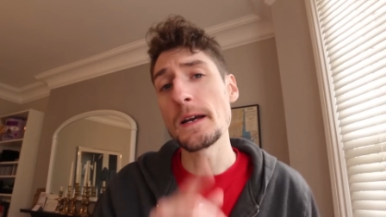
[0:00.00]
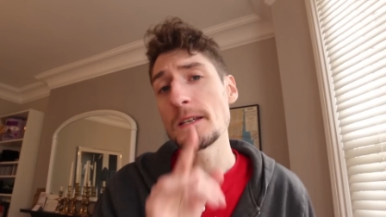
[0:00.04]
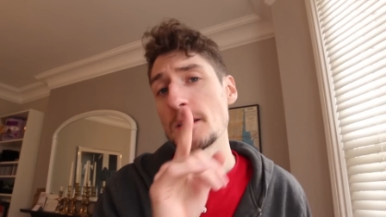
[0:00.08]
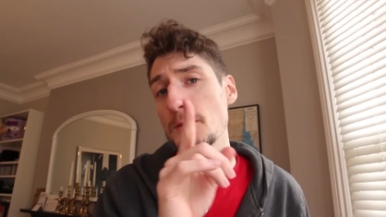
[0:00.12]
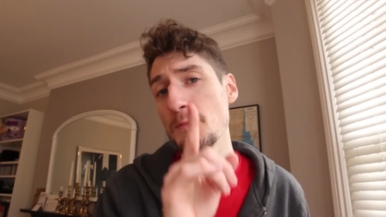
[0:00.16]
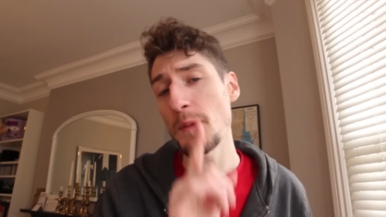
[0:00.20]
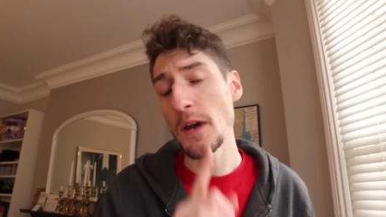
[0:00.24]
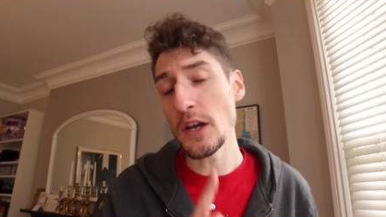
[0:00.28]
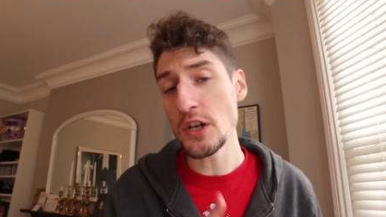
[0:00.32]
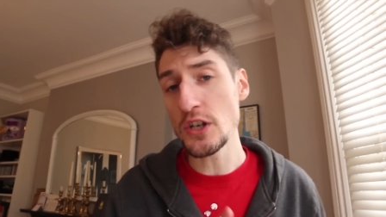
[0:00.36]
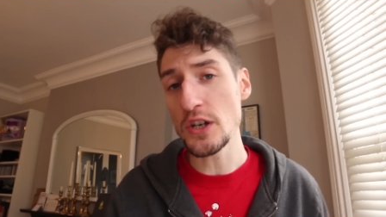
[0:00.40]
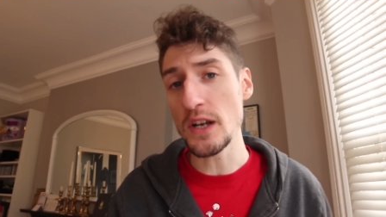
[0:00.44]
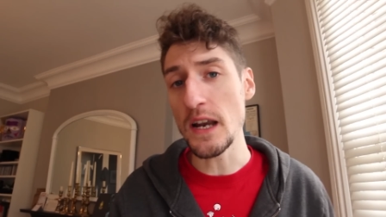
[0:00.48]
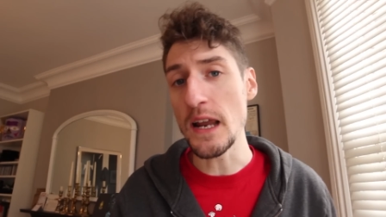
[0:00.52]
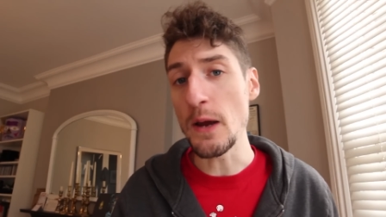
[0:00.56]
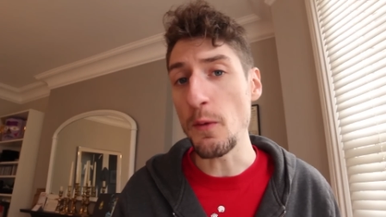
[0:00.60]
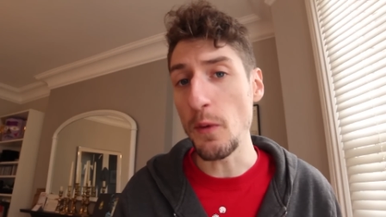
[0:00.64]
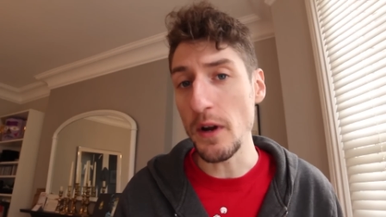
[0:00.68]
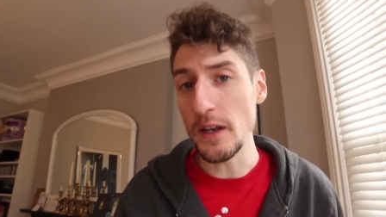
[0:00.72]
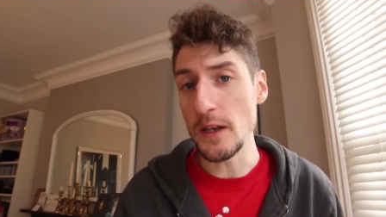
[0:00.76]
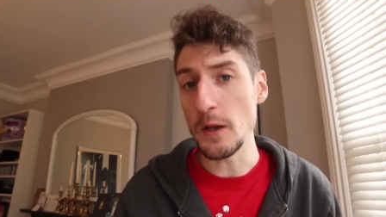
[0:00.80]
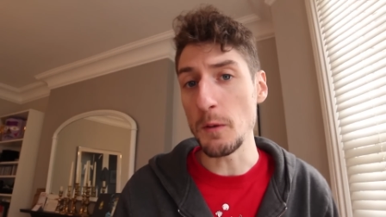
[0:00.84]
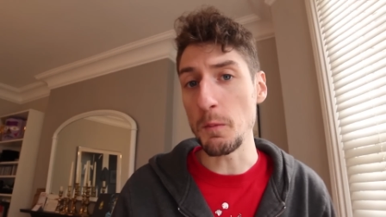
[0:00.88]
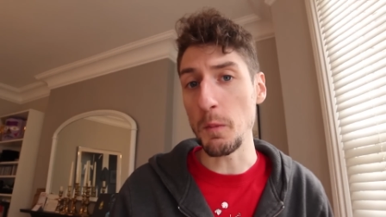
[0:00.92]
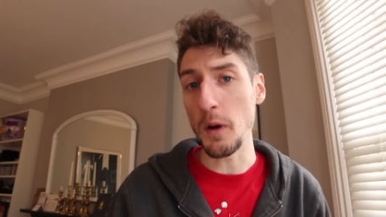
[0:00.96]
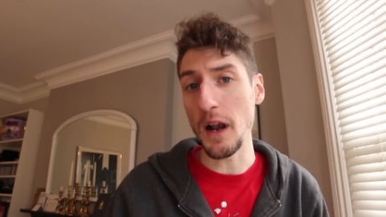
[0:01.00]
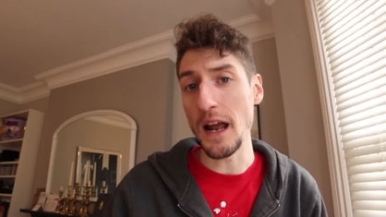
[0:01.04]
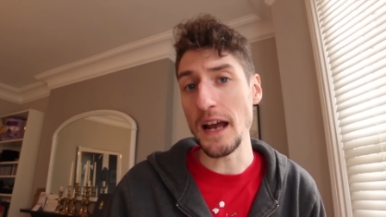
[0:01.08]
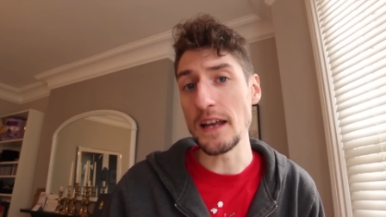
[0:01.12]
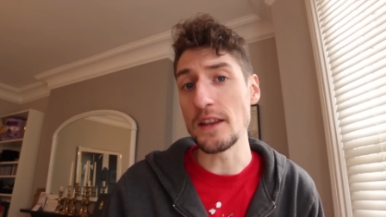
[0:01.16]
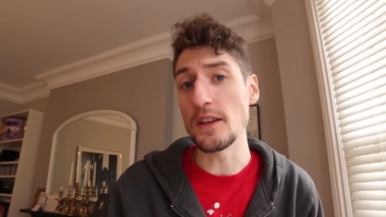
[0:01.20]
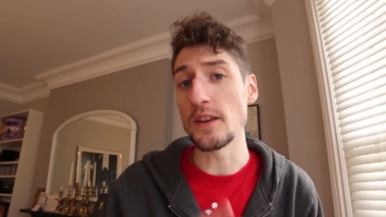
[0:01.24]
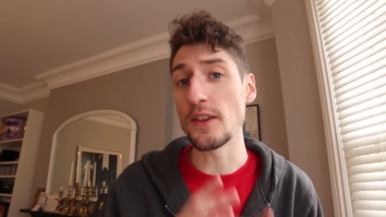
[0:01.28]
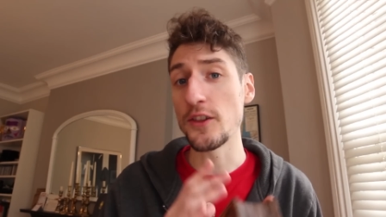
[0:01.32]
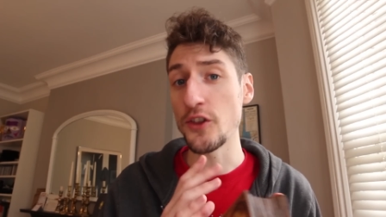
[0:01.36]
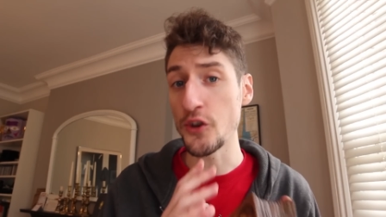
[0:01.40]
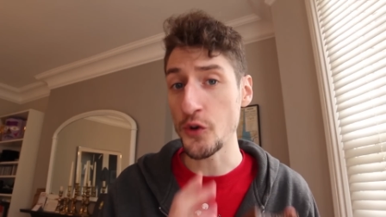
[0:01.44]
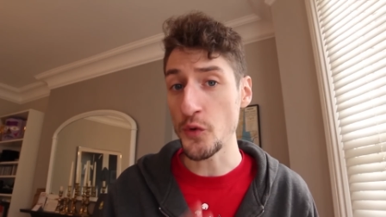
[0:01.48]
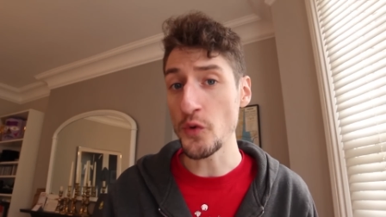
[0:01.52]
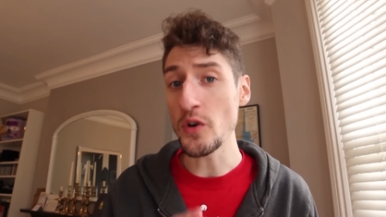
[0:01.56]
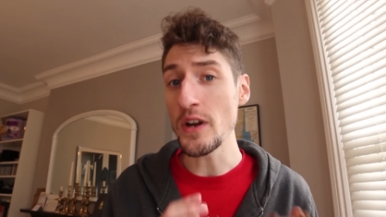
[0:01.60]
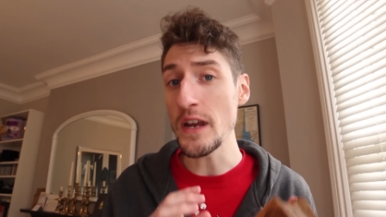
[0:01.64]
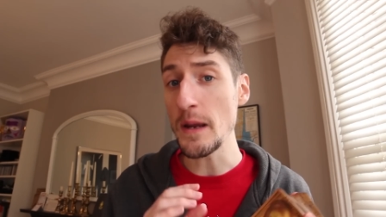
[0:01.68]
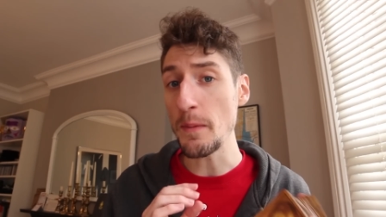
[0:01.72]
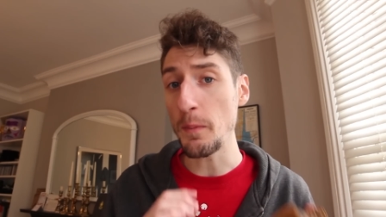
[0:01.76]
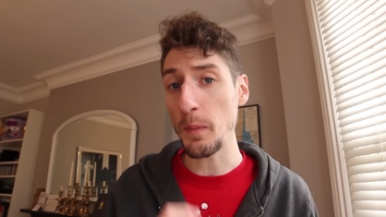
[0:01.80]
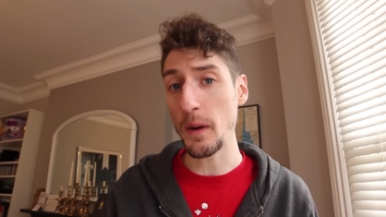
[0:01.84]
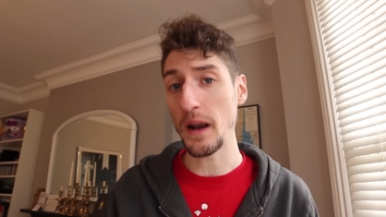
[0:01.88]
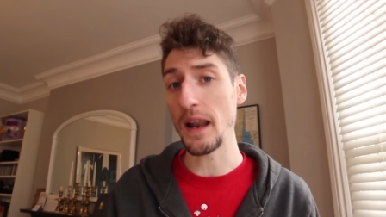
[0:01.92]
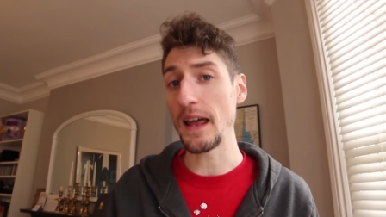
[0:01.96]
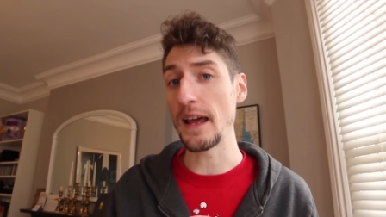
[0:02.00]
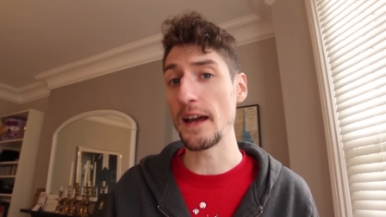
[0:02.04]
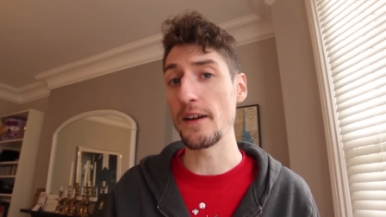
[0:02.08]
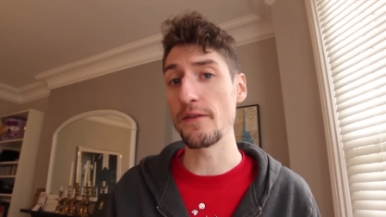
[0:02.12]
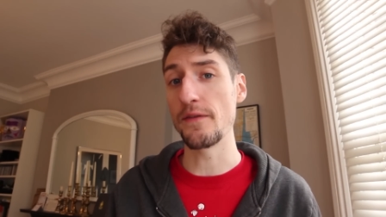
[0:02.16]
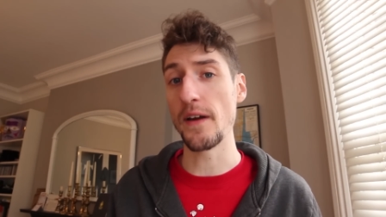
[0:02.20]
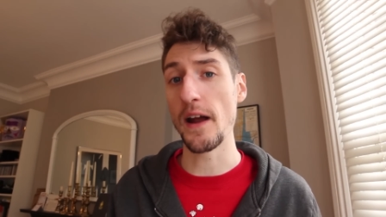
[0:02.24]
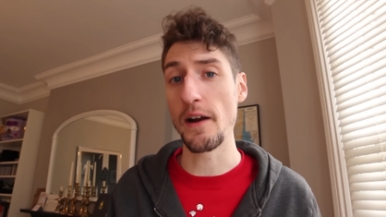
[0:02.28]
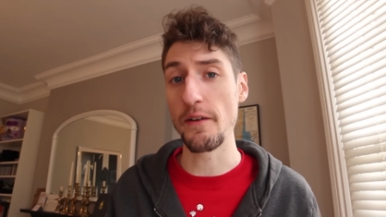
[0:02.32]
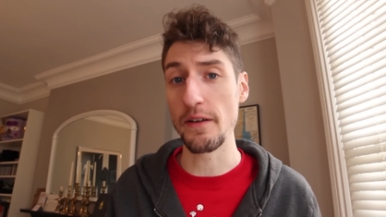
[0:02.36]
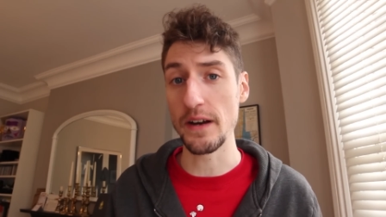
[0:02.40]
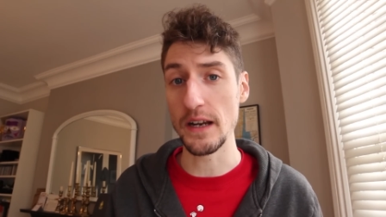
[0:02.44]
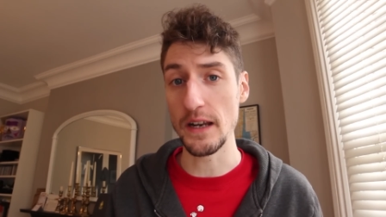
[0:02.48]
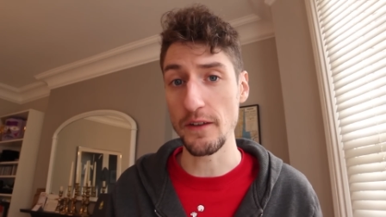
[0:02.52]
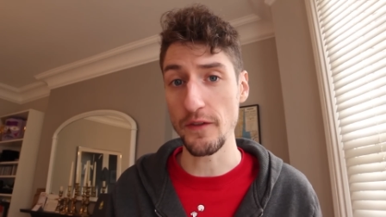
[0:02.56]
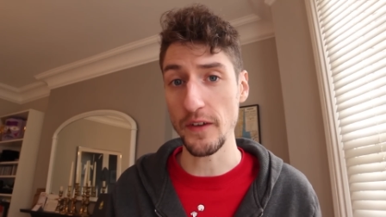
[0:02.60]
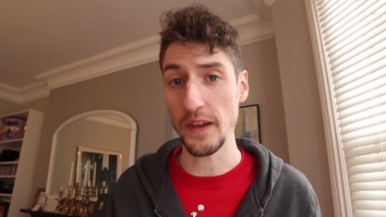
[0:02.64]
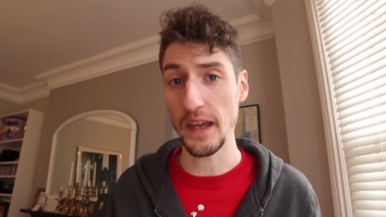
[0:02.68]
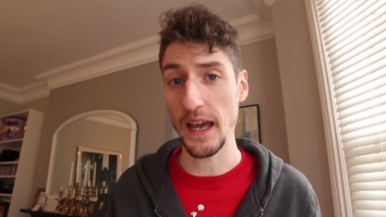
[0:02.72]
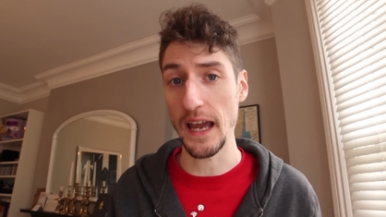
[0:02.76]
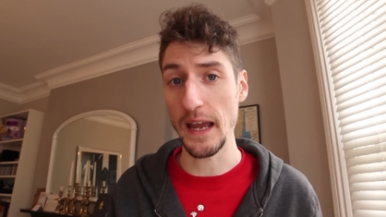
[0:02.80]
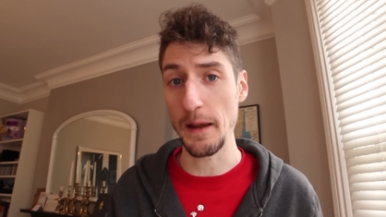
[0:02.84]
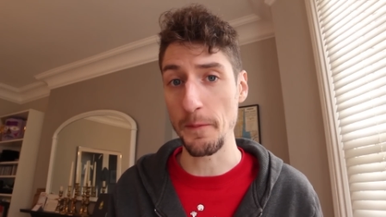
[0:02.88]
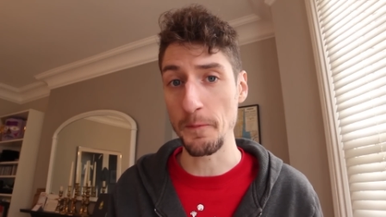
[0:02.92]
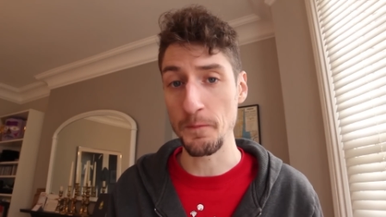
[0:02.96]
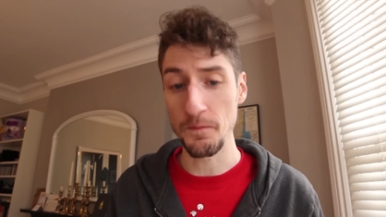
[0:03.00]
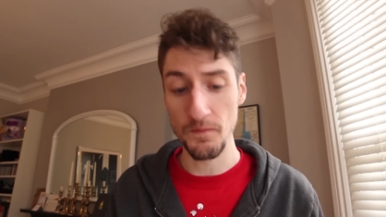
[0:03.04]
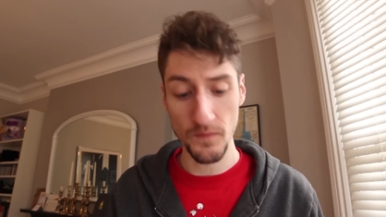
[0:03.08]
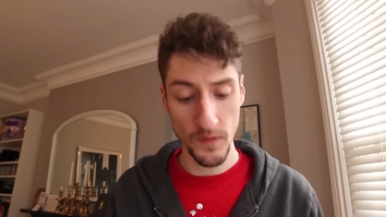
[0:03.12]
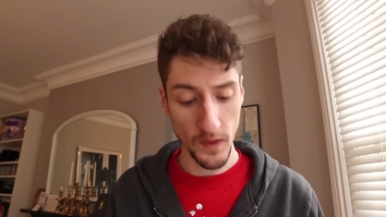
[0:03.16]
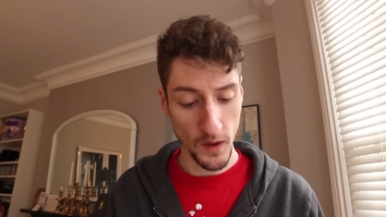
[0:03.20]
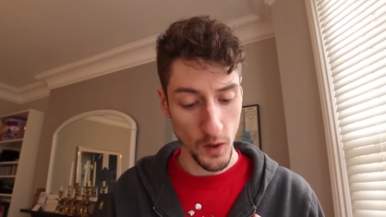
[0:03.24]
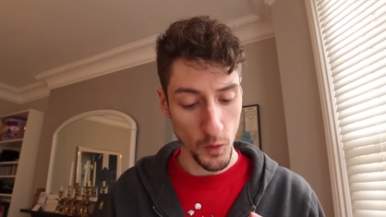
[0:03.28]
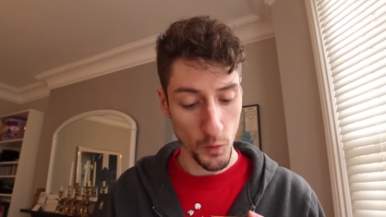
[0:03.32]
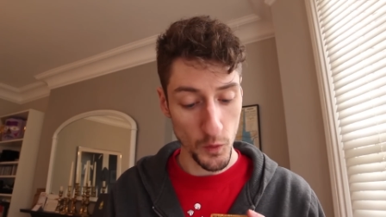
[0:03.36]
especially when you play the three player variant of the game,